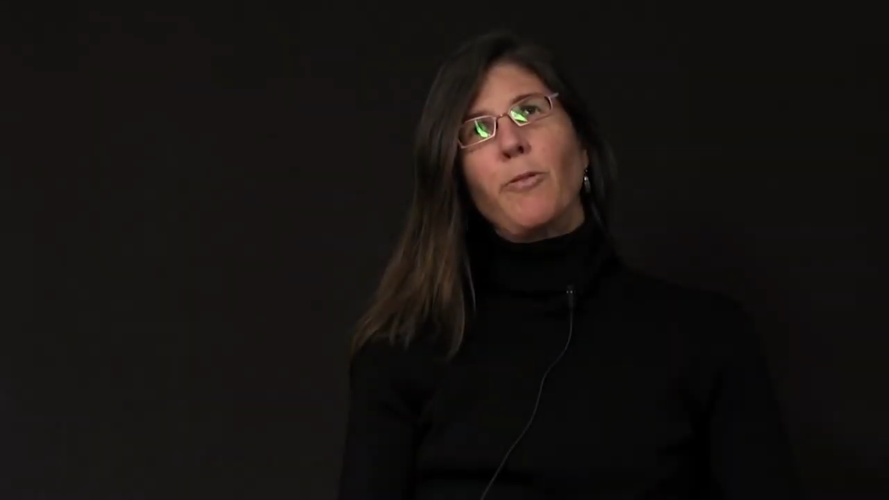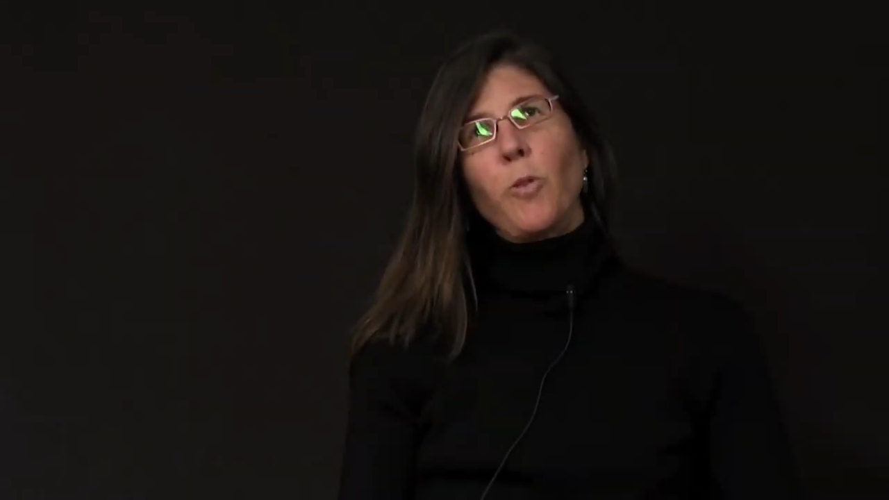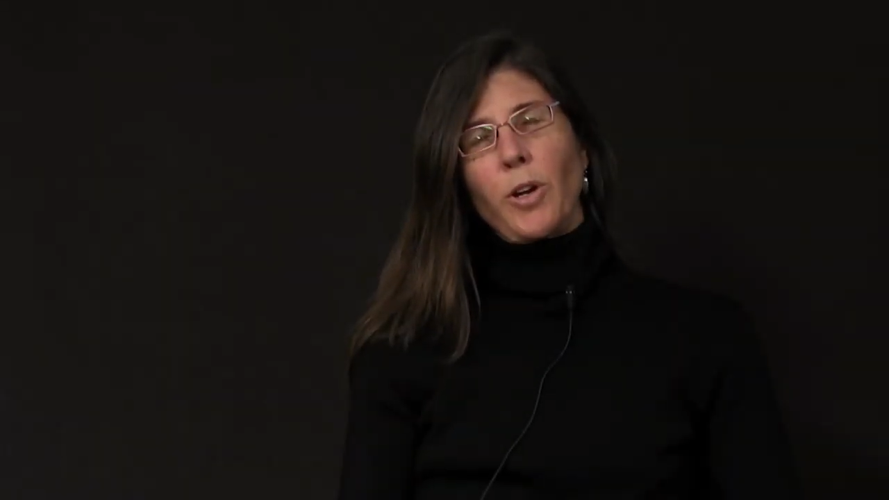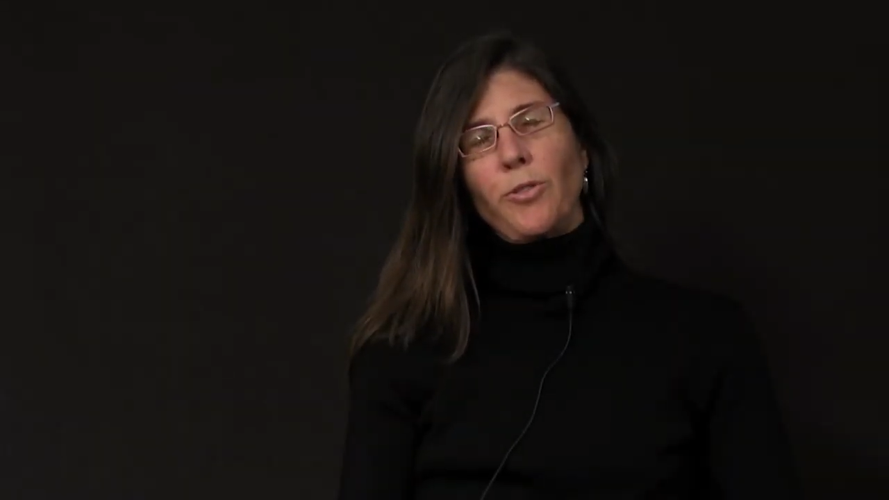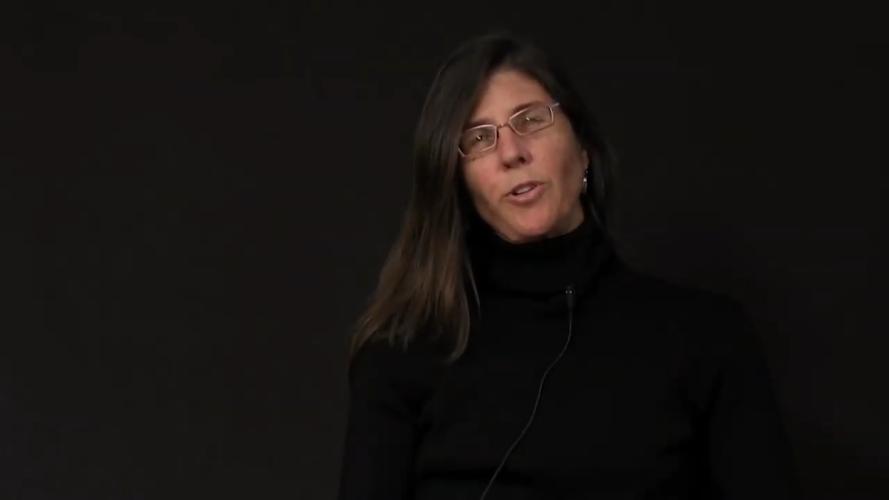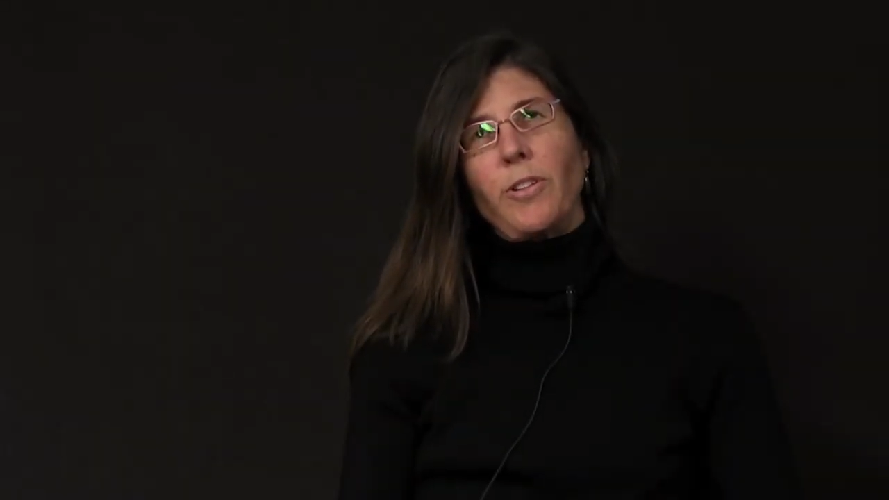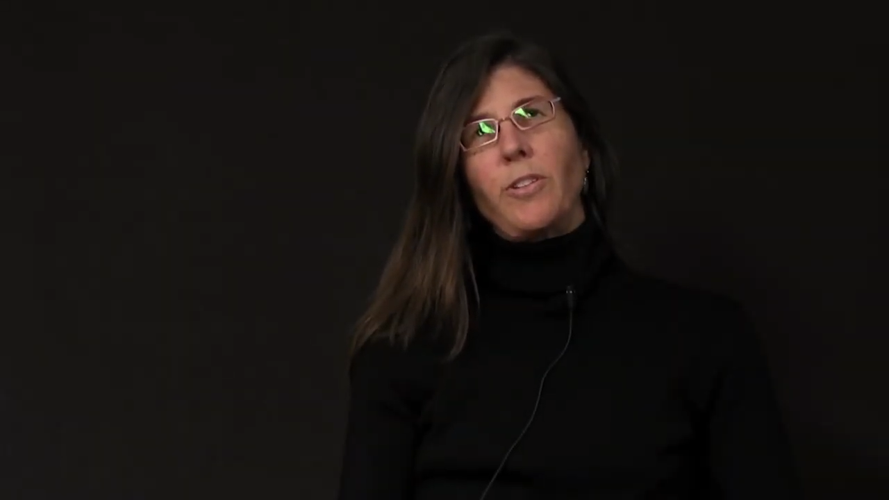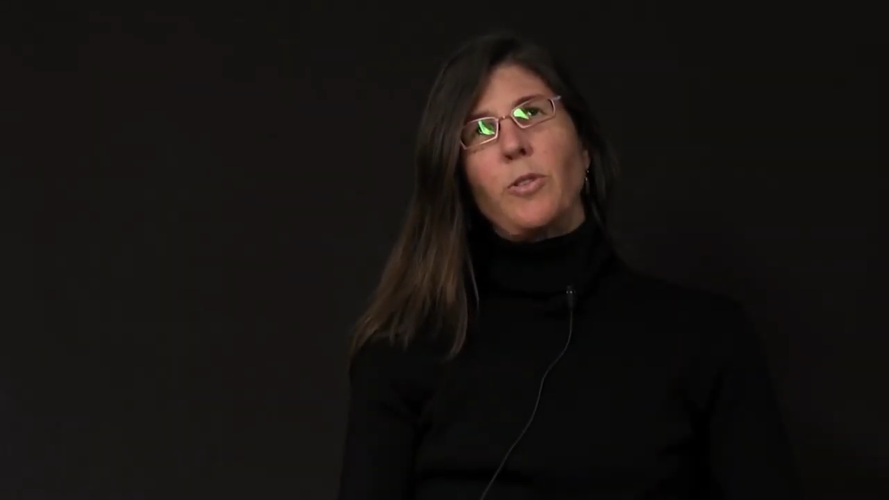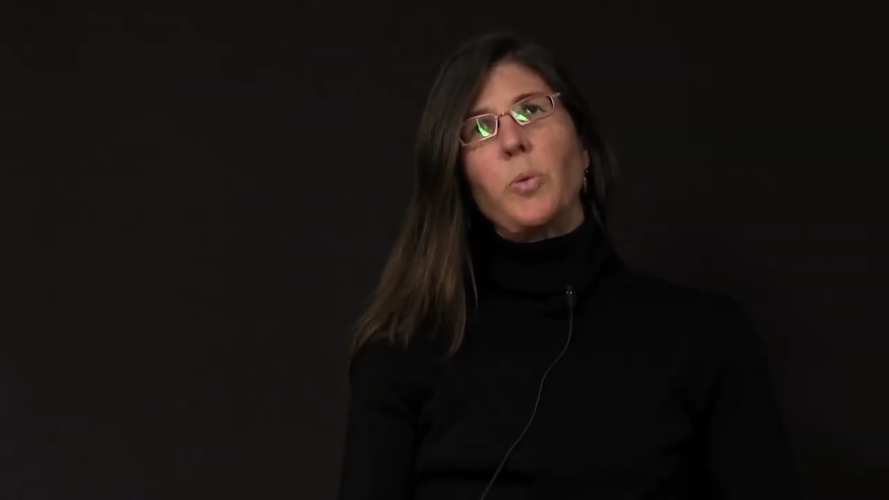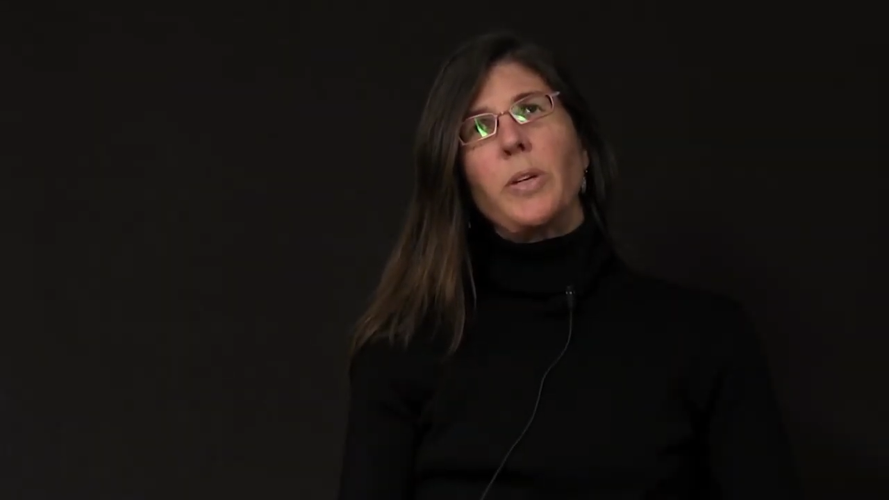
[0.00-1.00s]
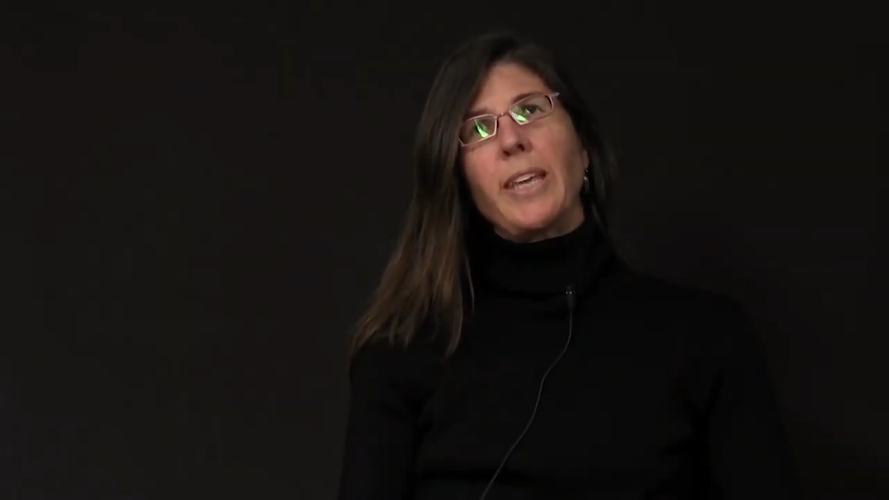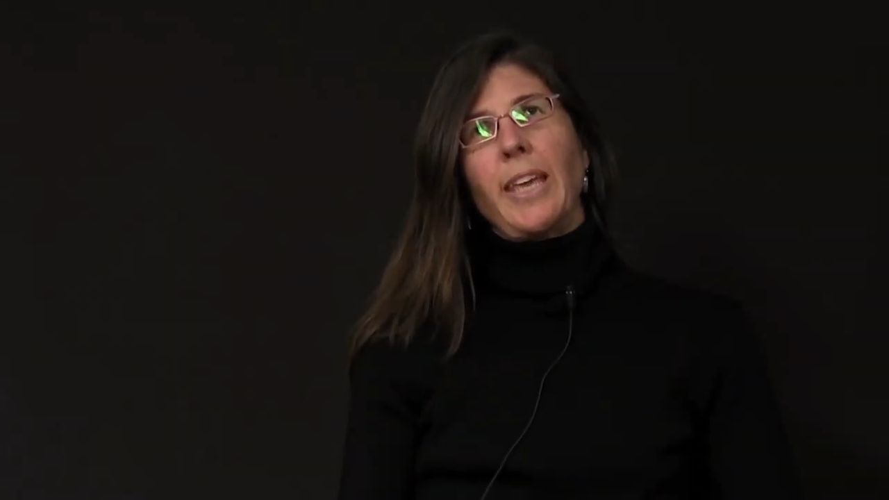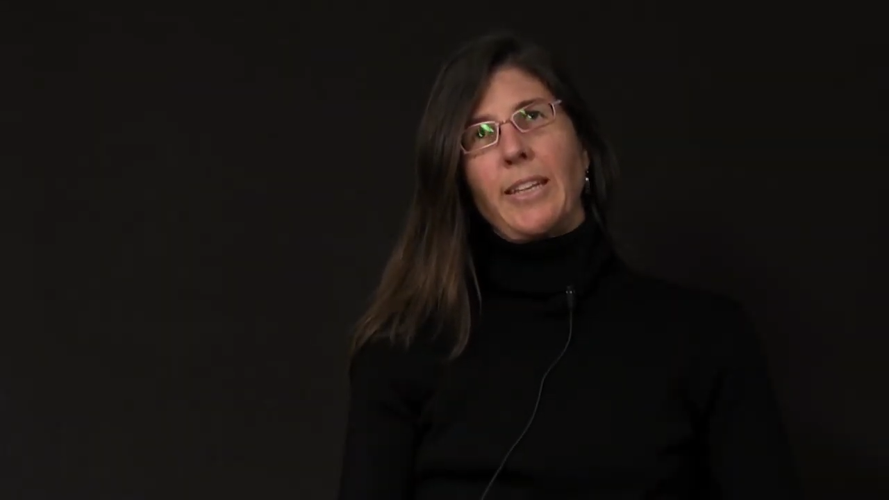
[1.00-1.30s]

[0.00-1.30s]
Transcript: before I started doing